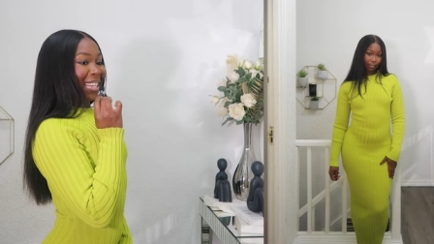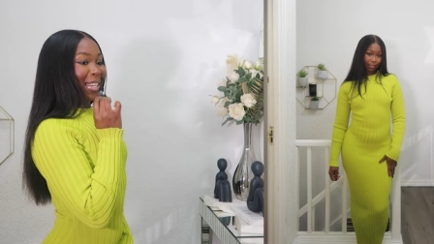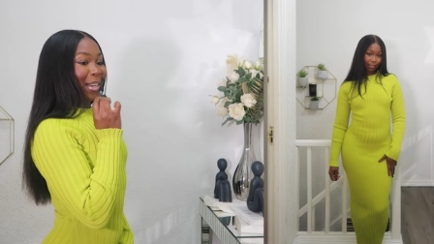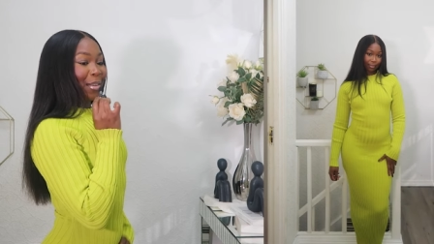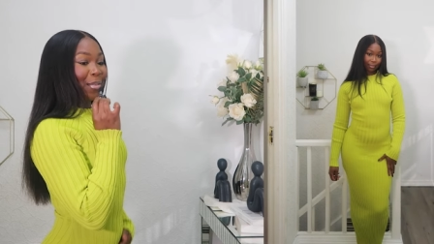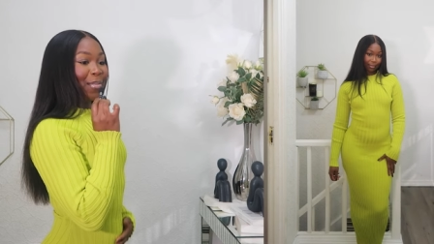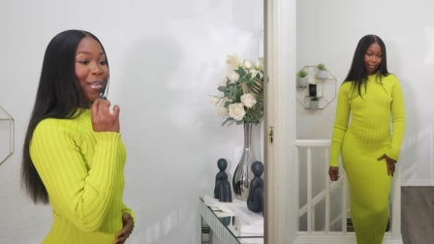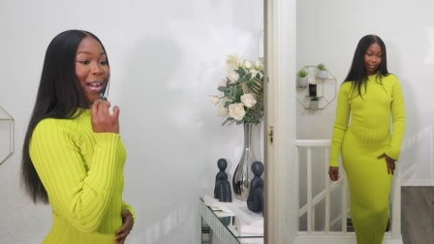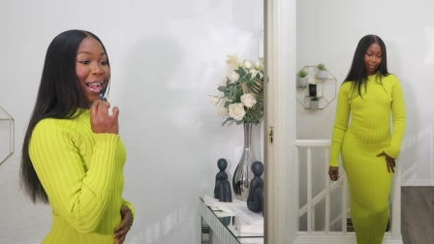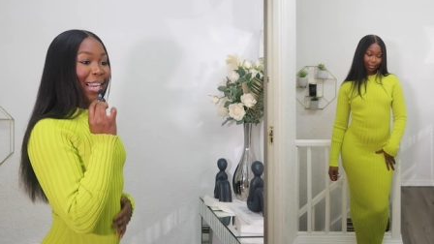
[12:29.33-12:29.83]

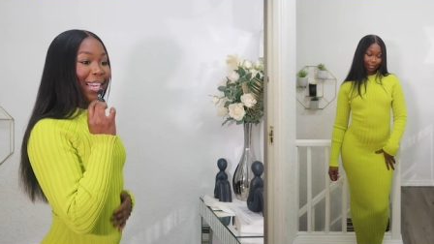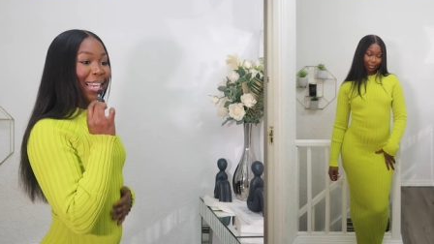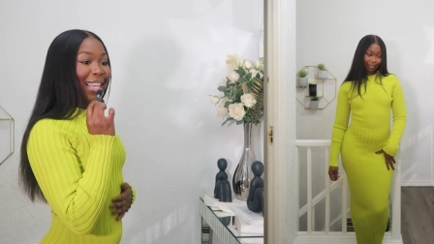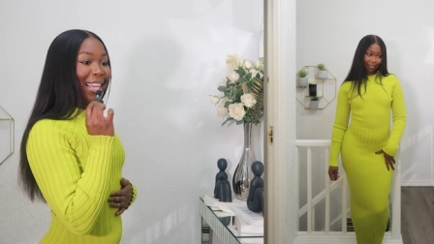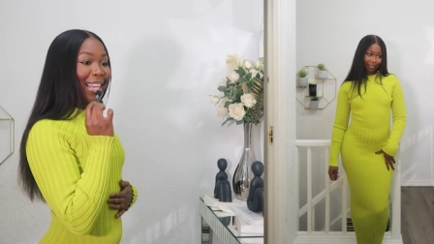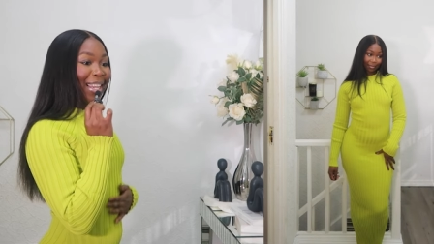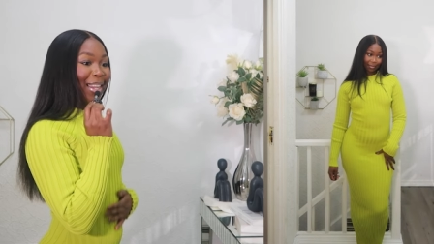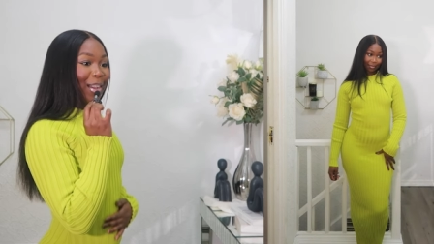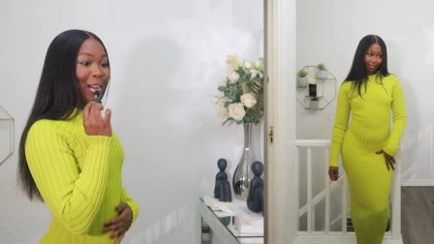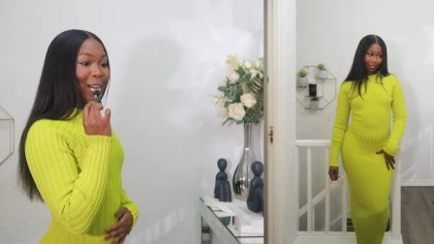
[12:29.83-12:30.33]

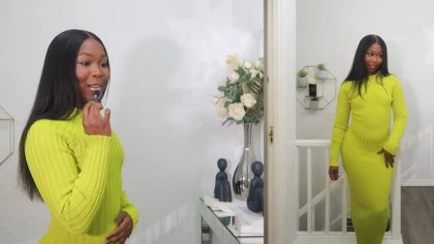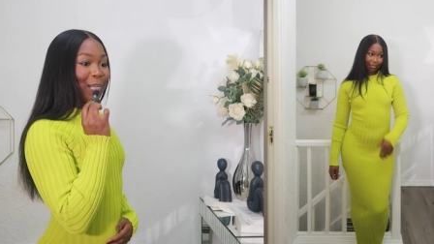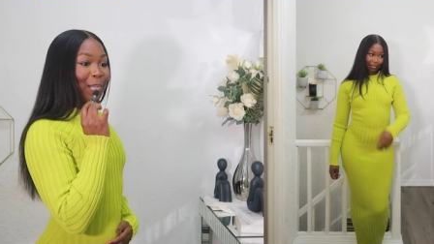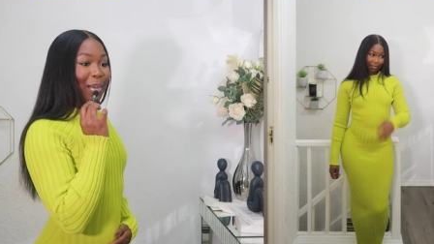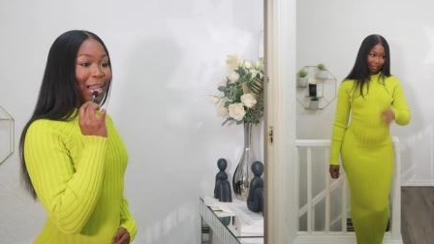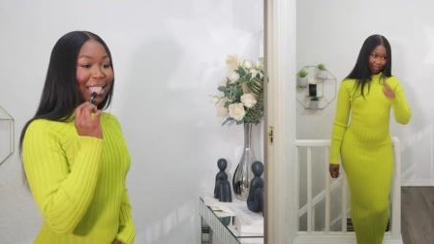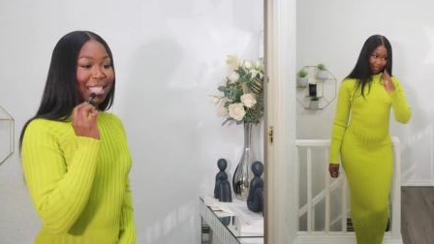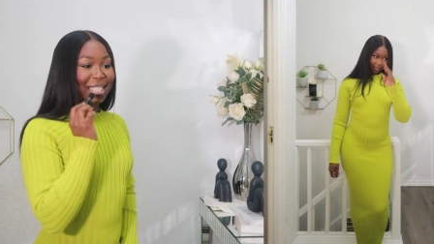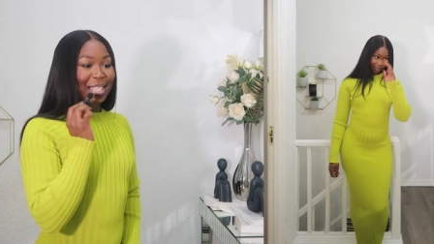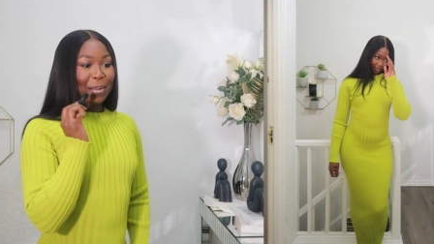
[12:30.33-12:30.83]
defining of
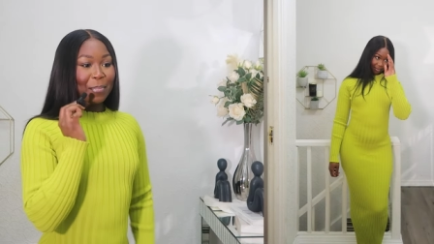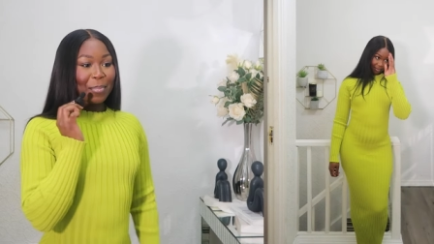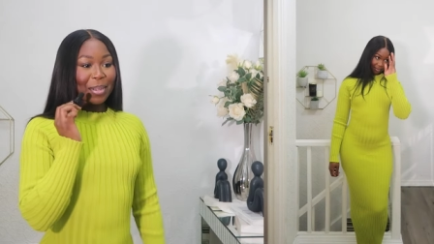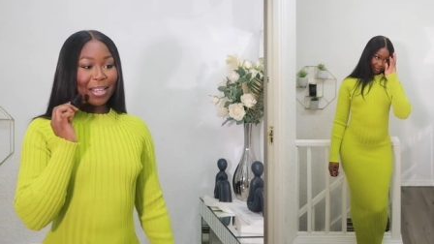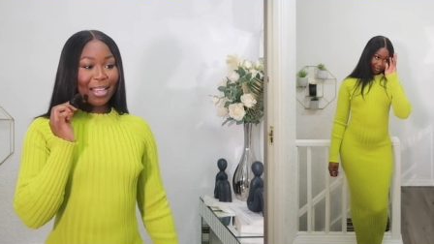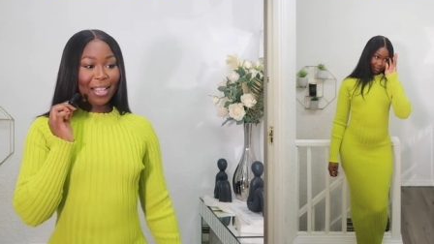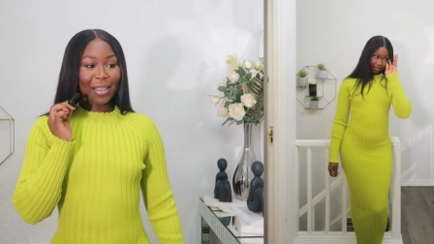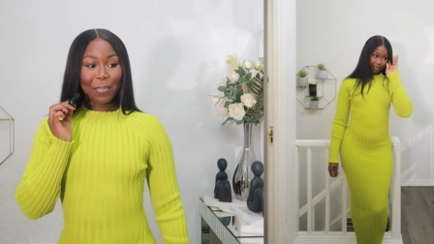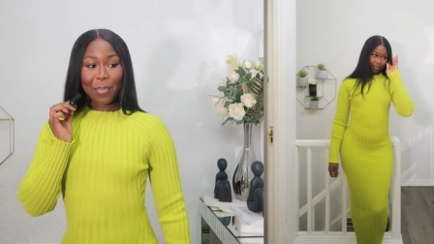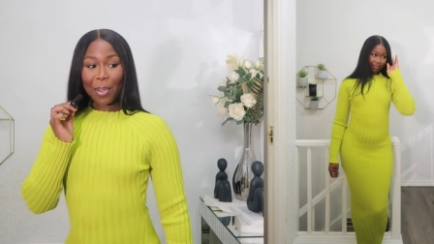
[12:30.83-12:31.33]
my
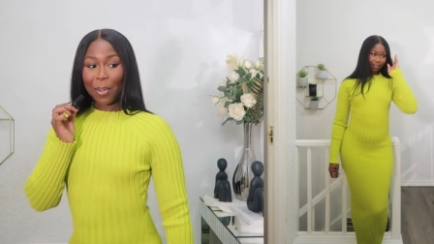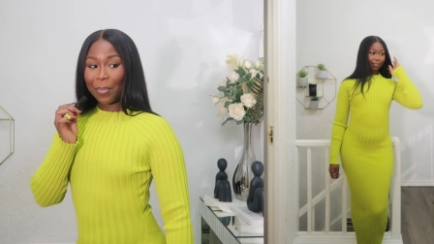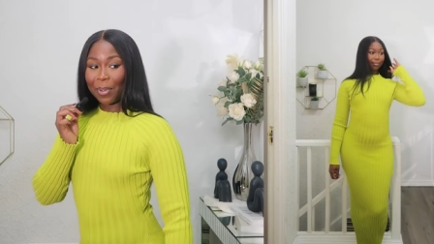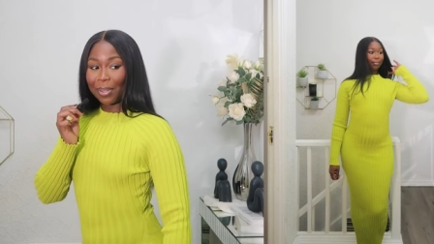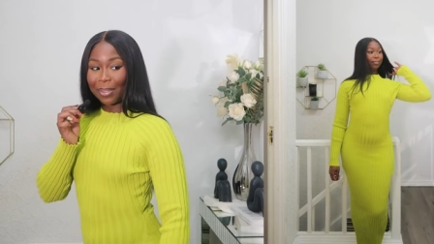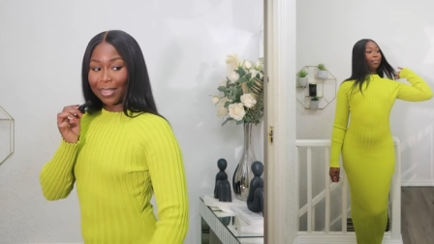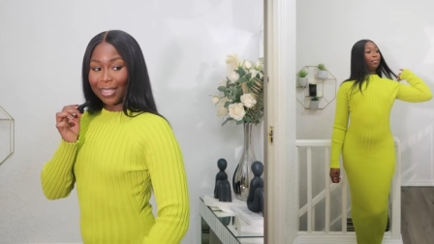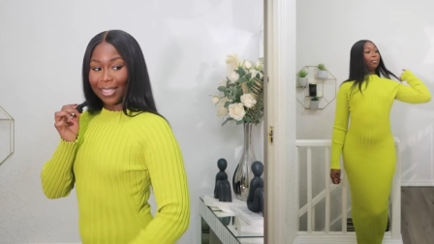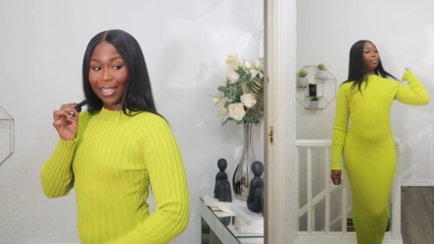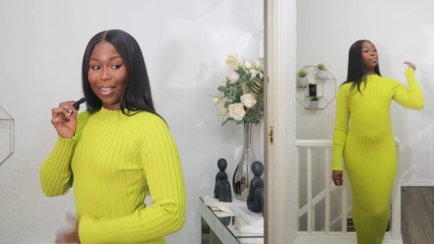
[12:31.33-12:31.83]
stomach at the
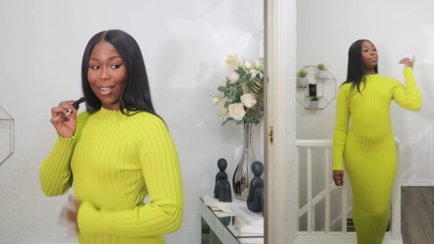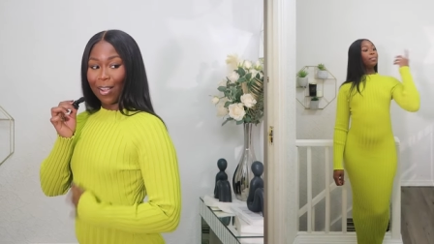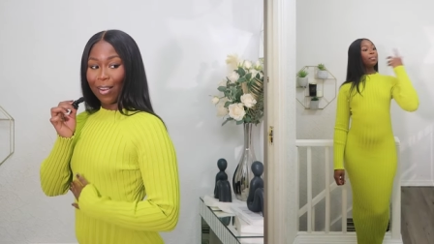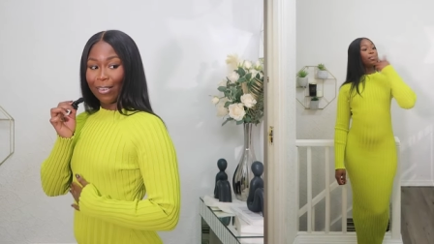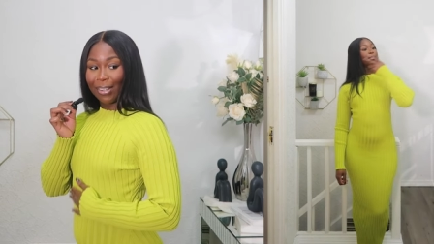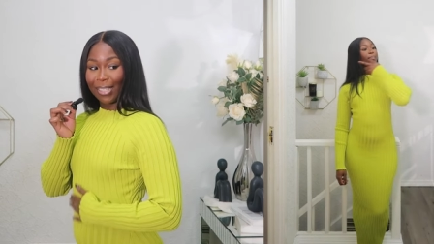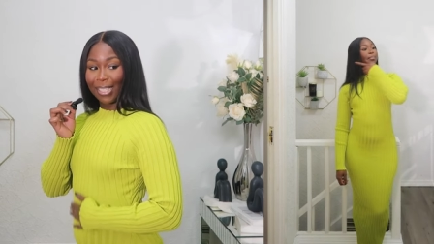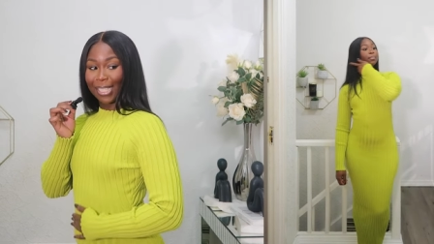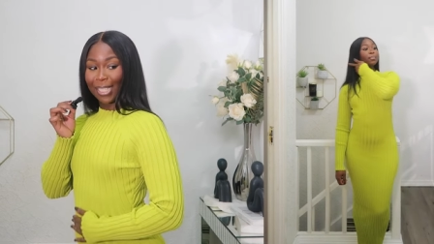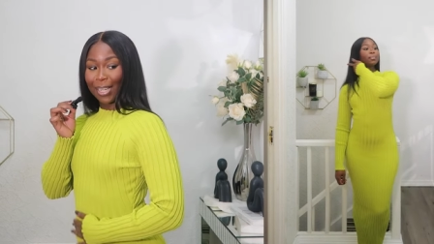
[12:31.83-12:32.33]
moment, the
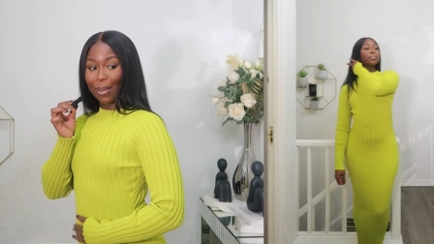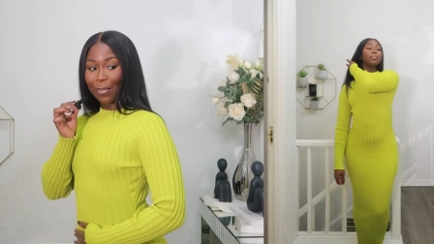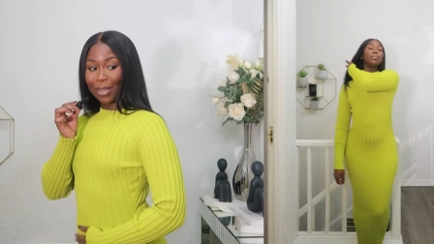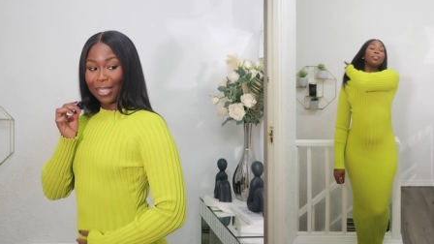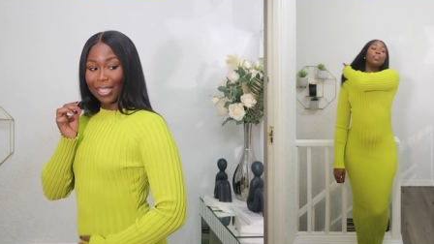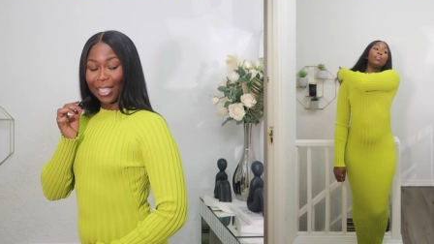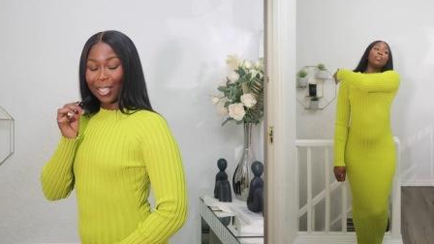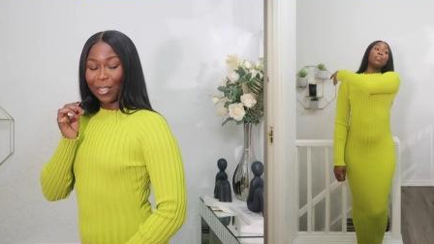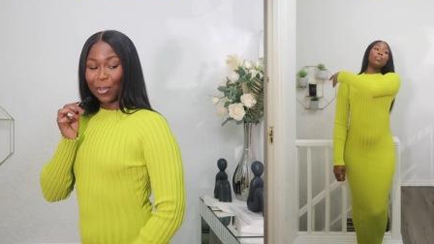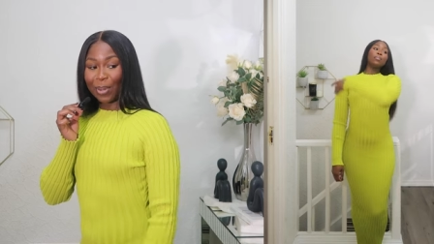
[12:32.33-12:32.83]
current
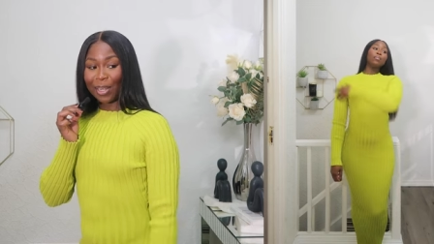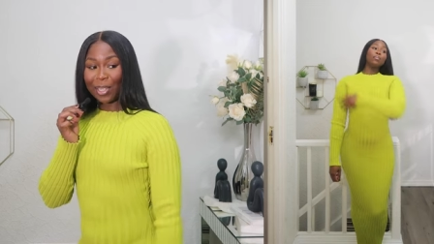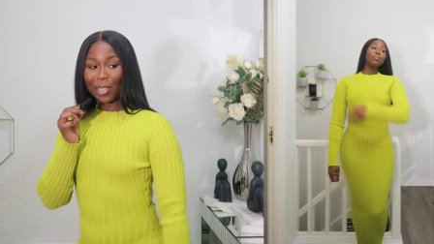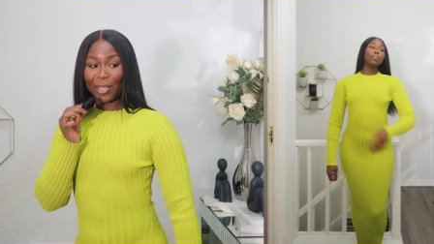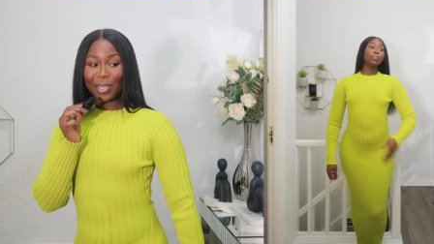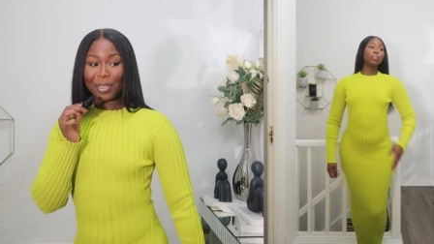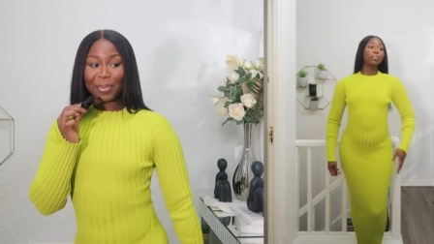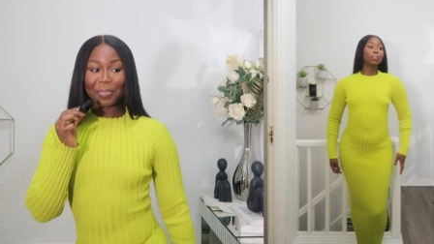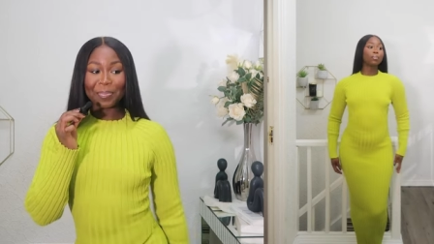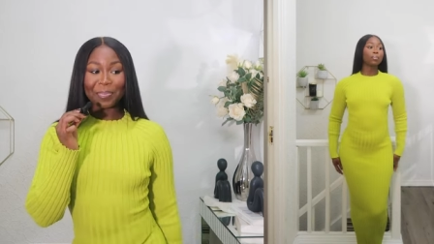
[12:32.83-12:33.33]
stomach
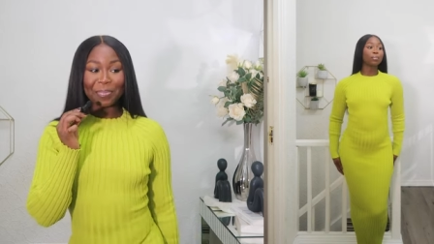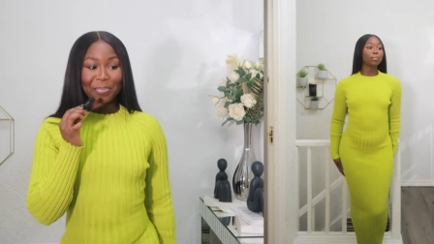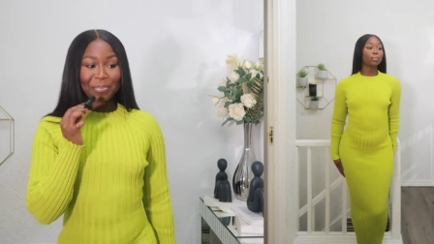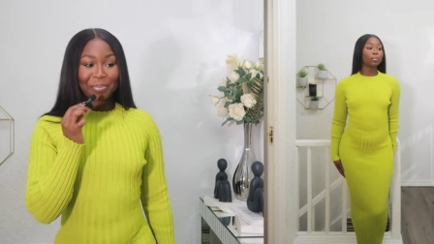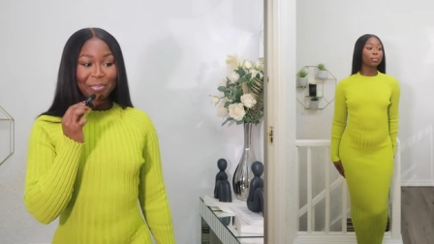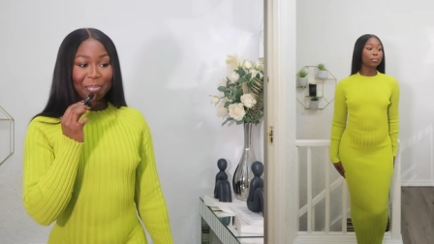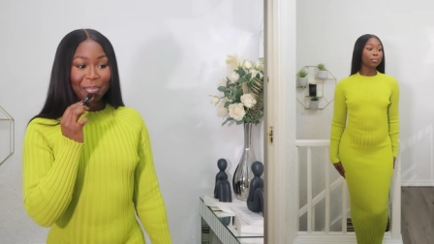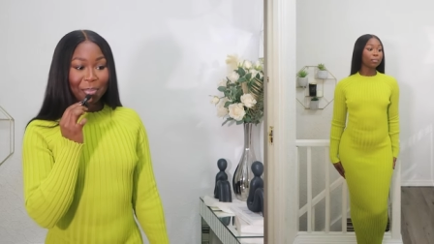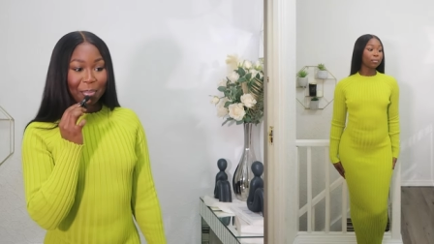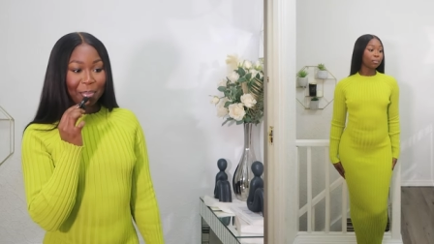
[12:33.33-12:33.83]
situation.